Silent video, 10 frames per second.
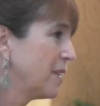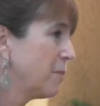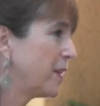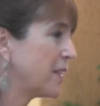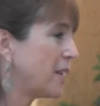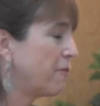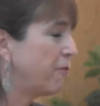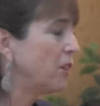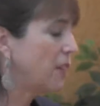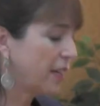Because I
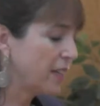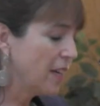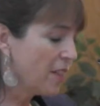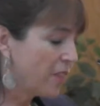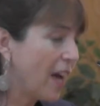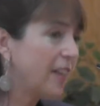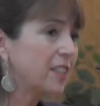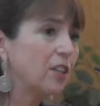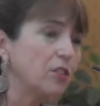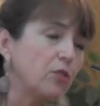feel like
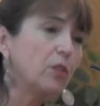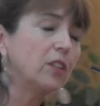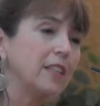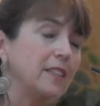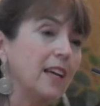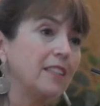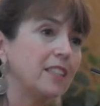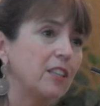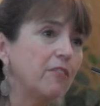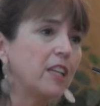that cultural that
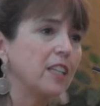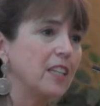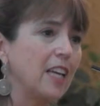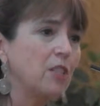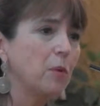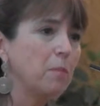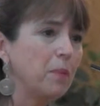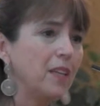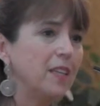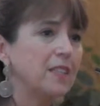civic engagement
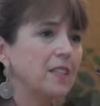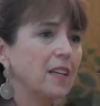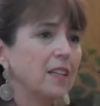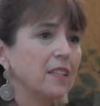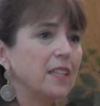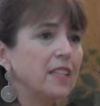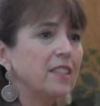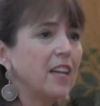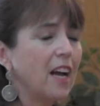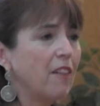piece
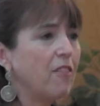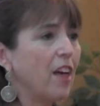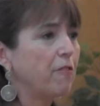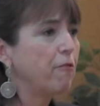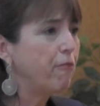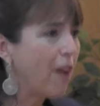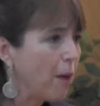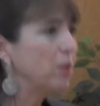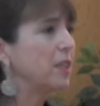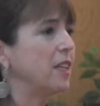needs to have that
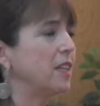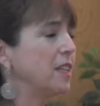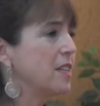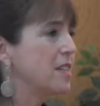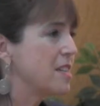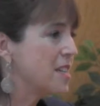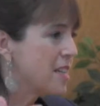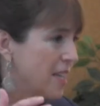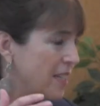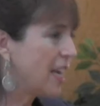family
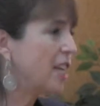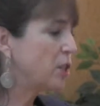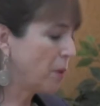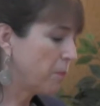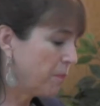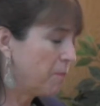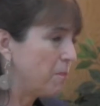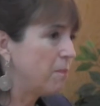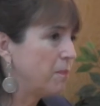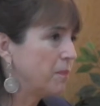engagement
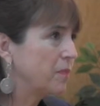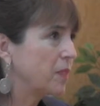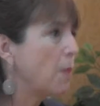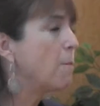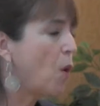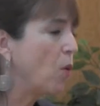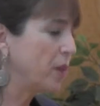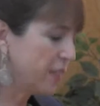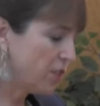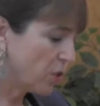
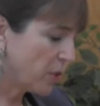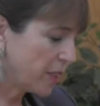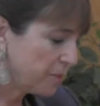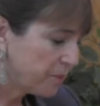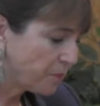component to it.